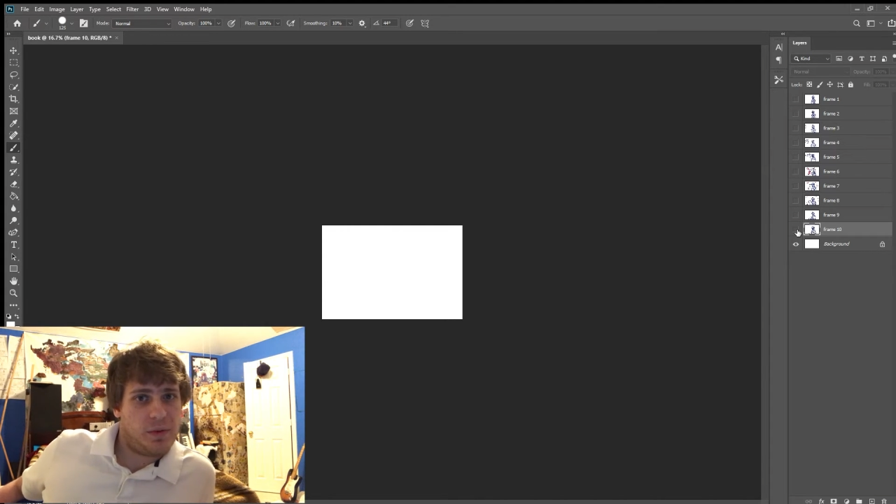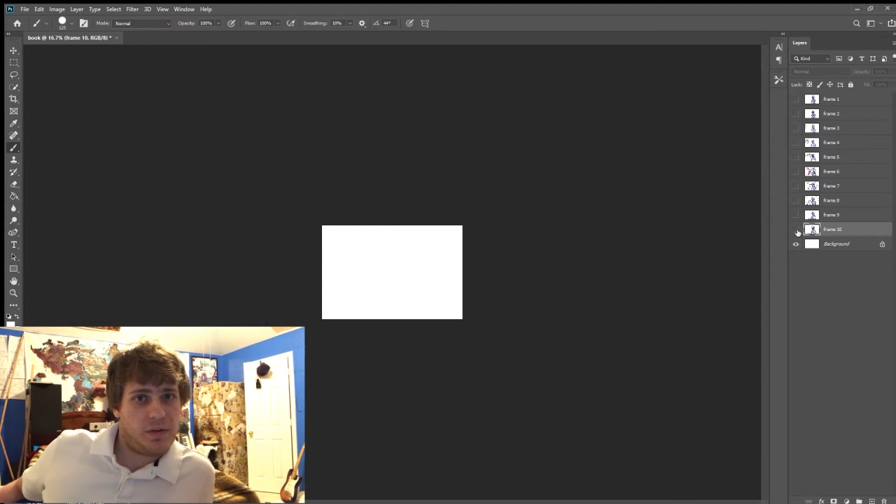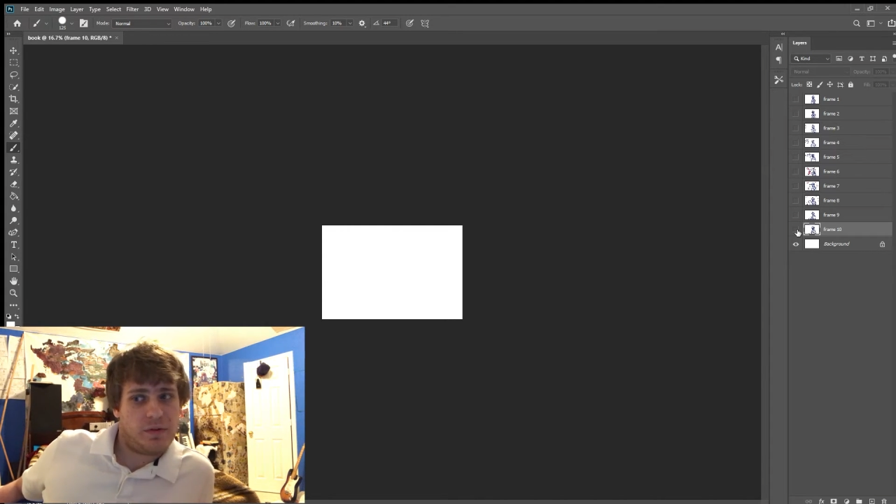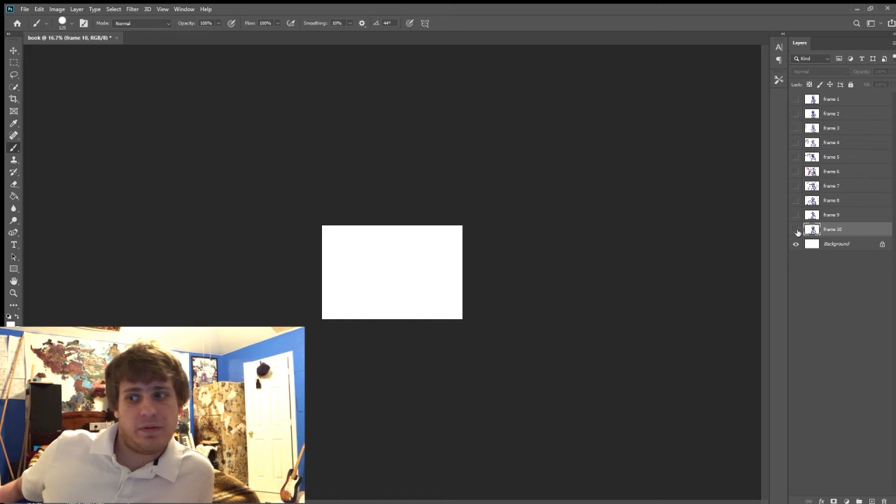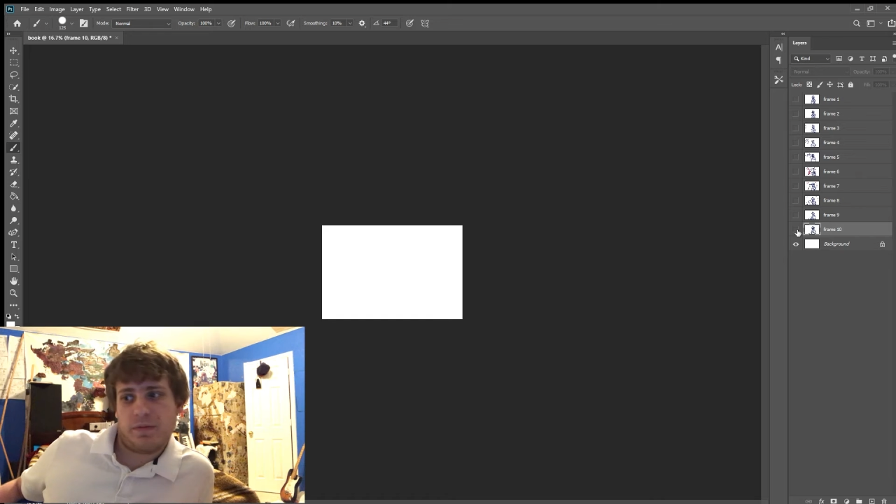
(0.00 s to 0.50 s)

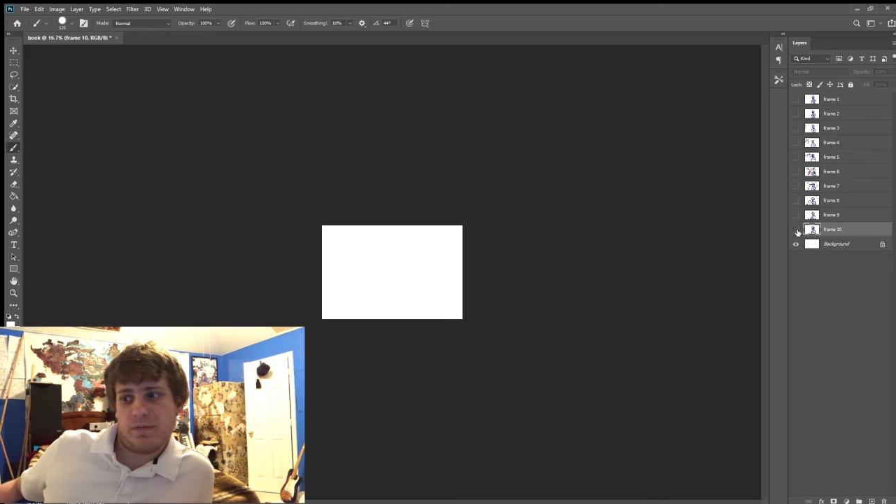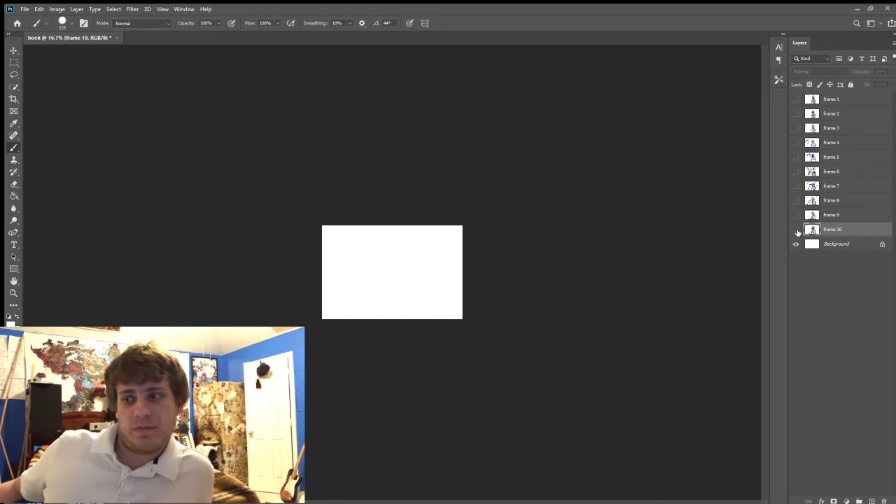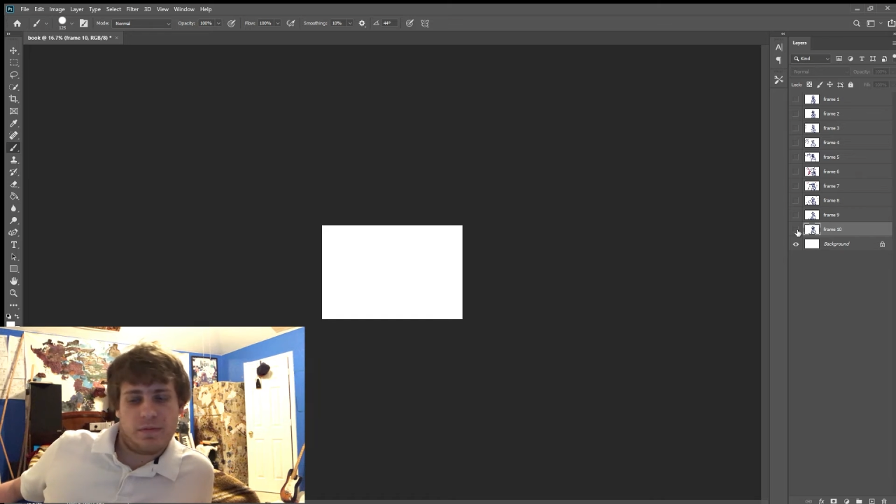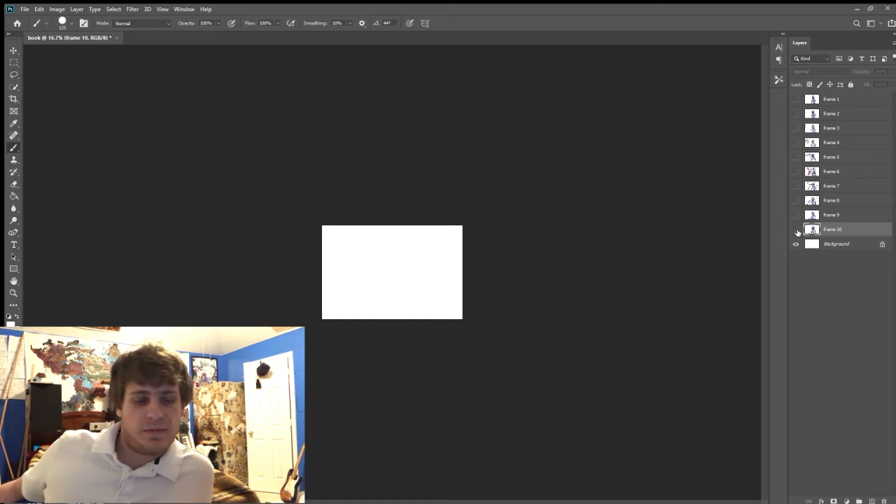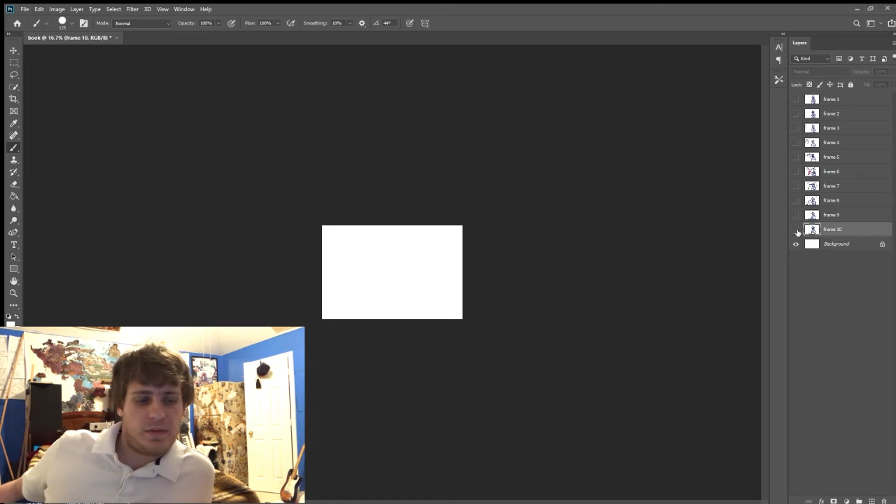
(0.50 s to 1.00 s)
of
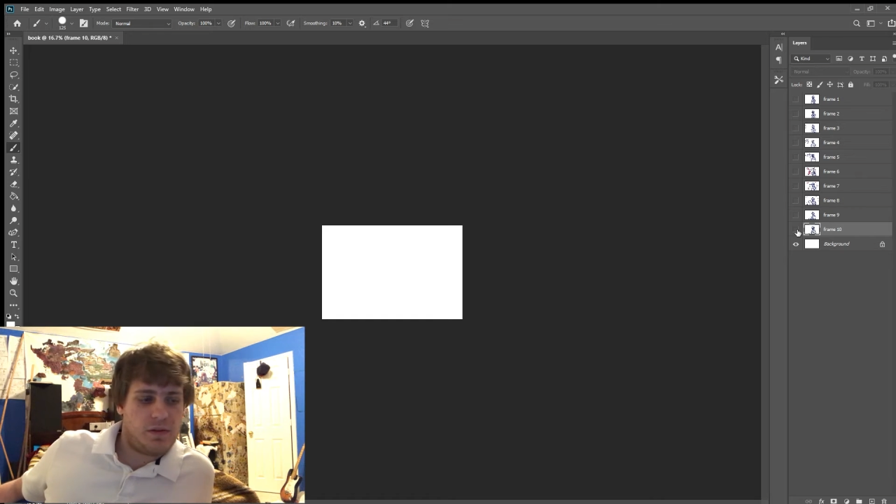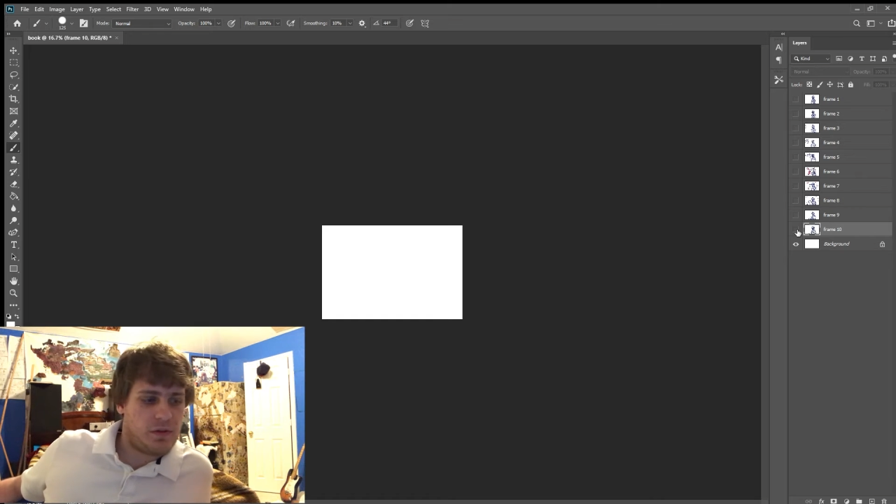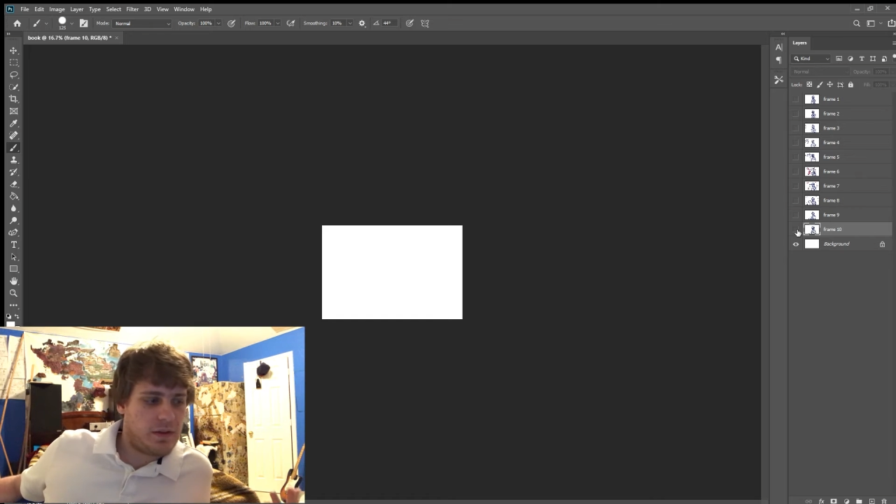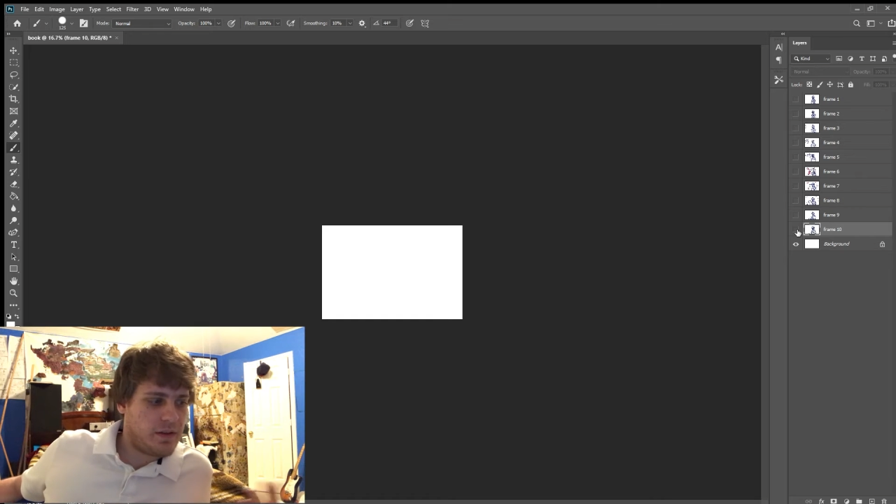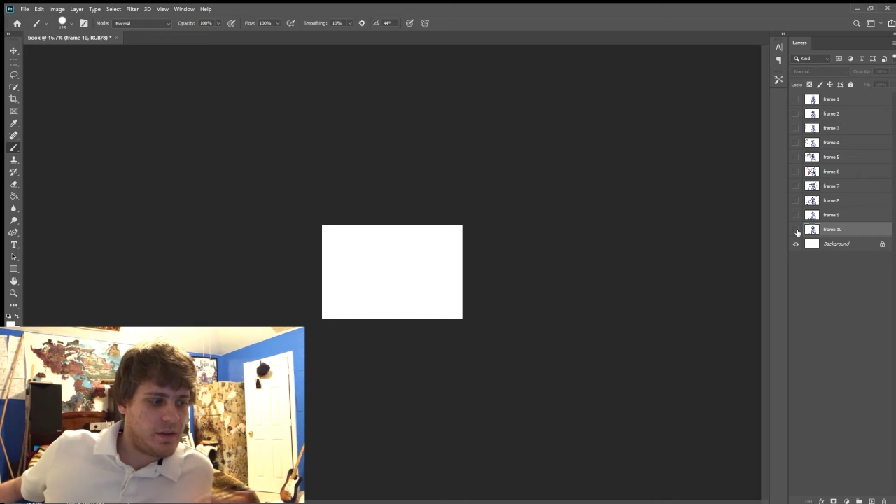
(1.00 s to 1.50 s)

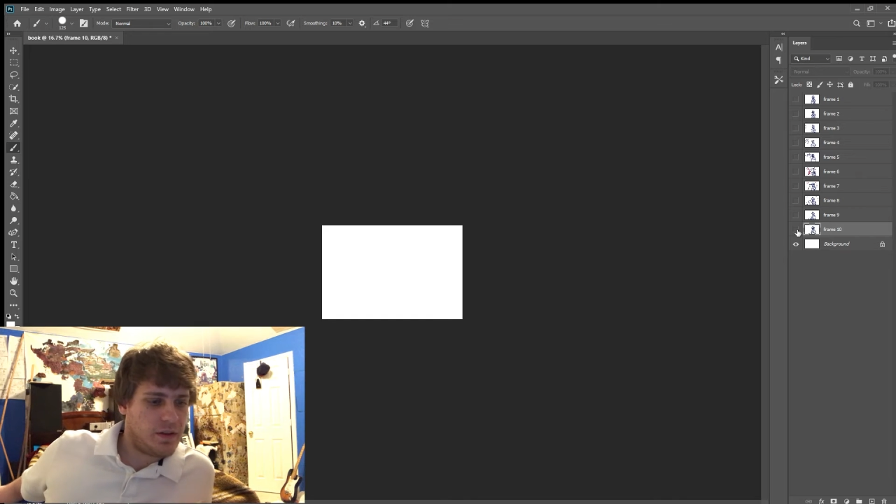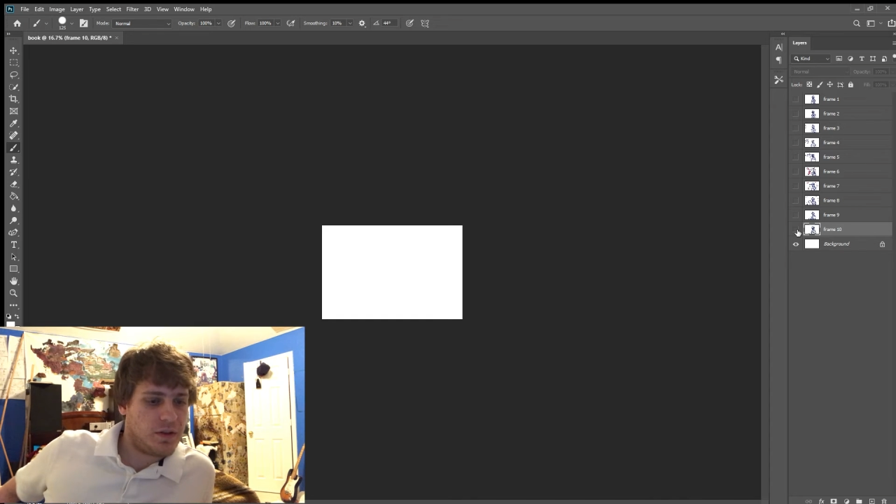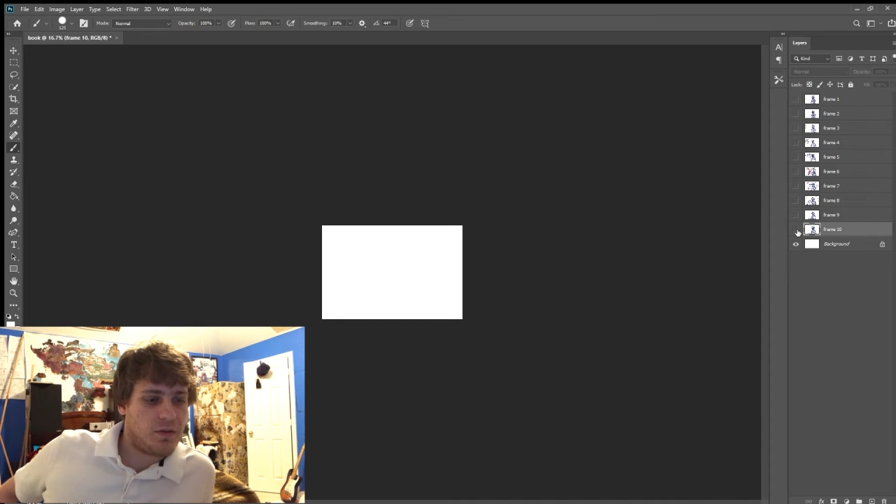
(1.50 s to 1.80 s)
different things.